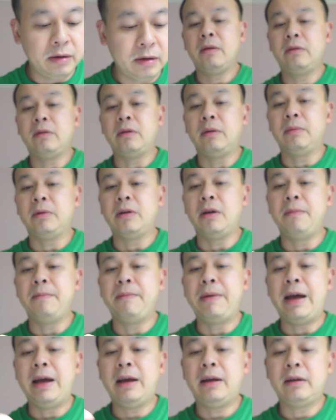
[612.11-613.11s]
So I'm going
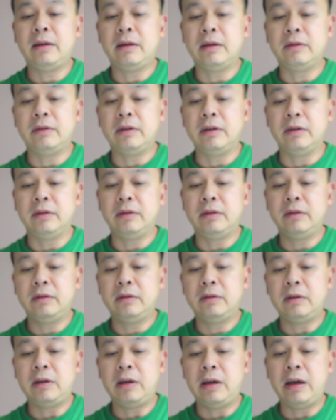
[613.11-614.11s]
back, it says
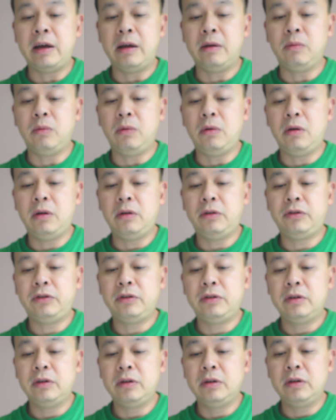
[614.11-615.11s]
add
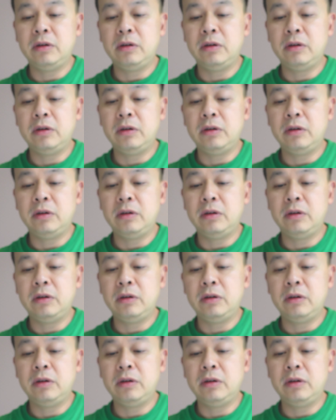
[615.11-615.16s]
watch.